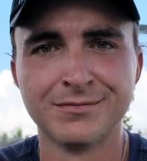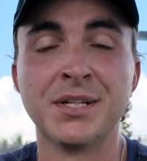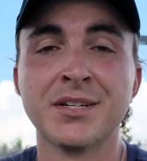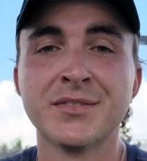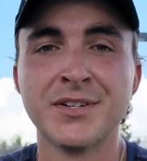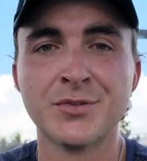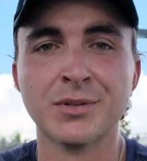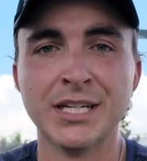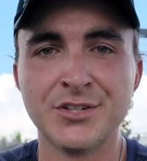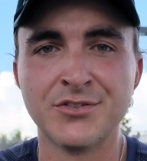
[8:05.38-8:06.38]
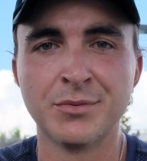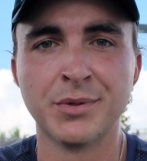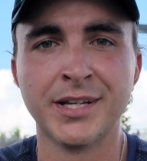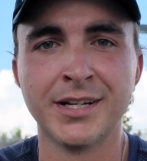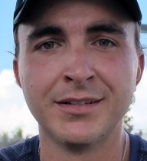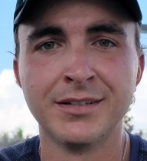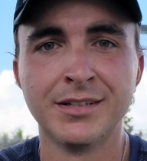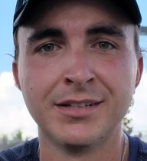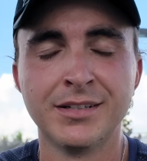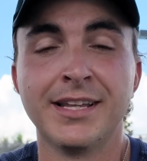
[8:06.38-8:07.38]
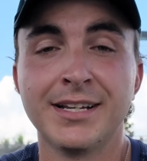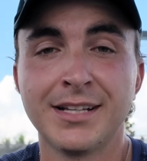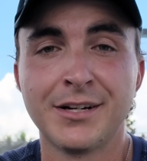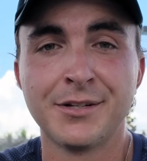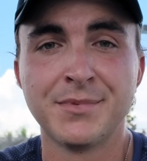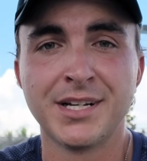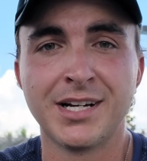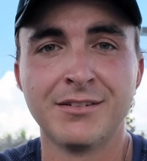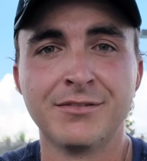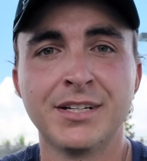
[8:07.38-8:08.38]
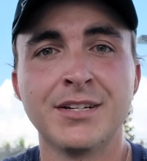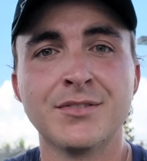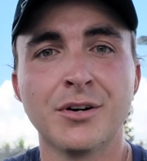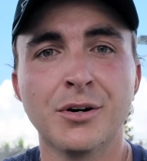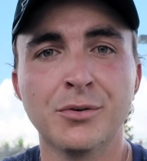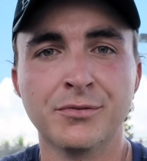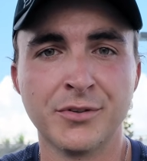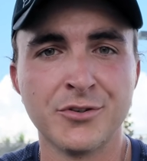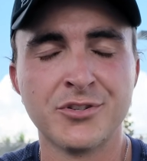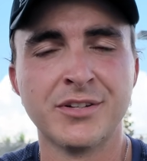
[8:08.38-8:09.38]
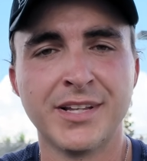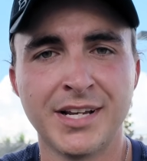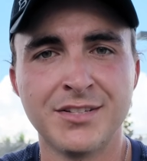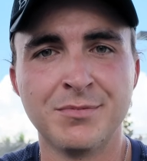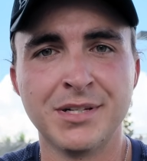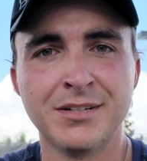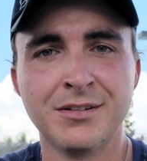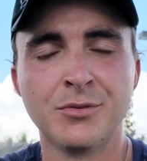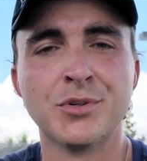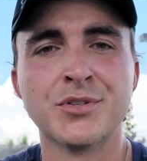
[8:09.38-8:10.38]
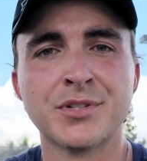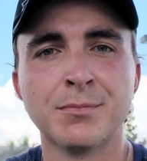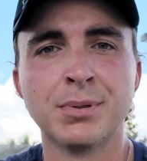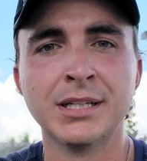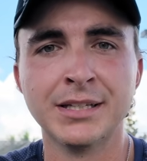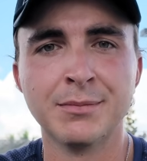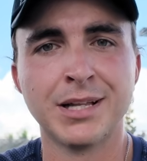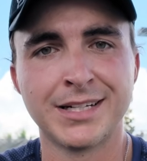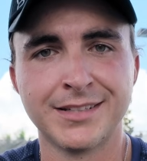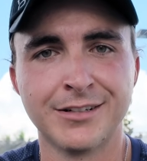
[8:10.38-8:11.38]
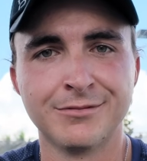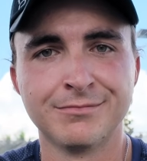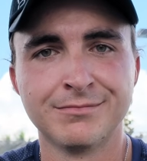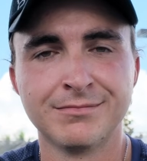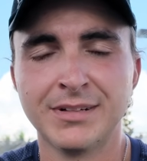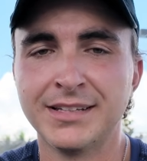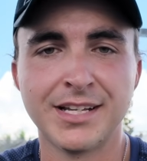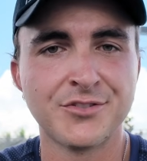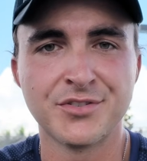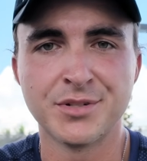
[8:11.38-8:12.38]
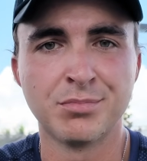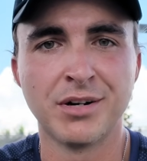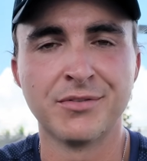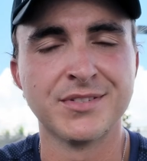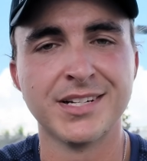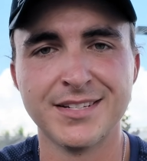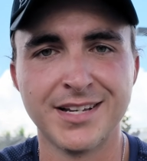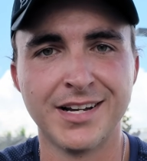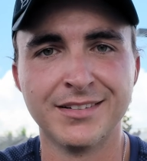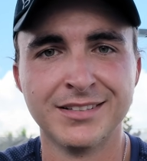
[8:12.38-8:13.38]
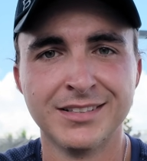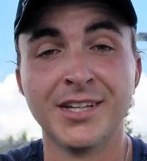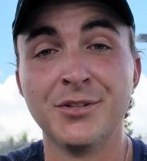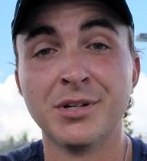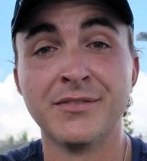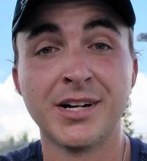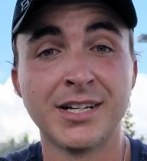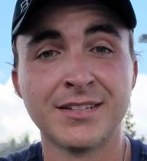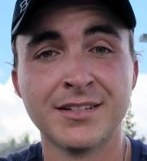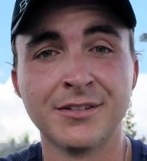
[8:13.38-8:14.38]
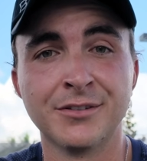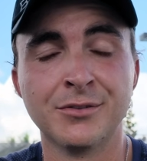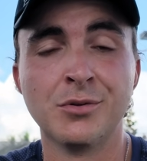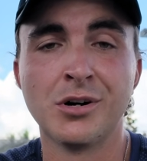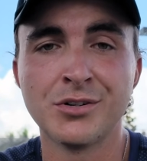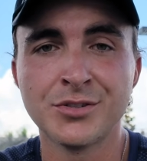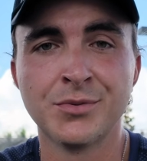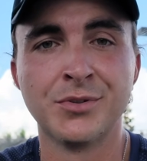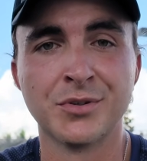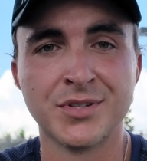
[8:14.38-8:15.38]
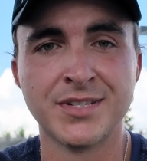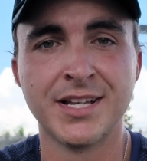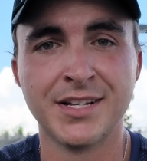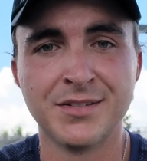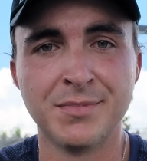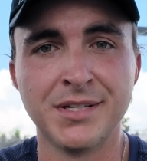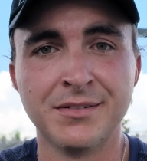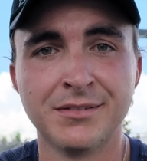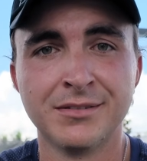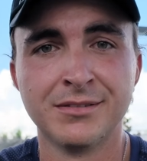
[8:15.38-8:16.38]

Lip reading: Because of his relationship with head, they allowed him to have his own version of the head speed, which is completely blacked out, and that's just a preference that he's had. Then you have Jannik Sinner, who also endorses the head speed,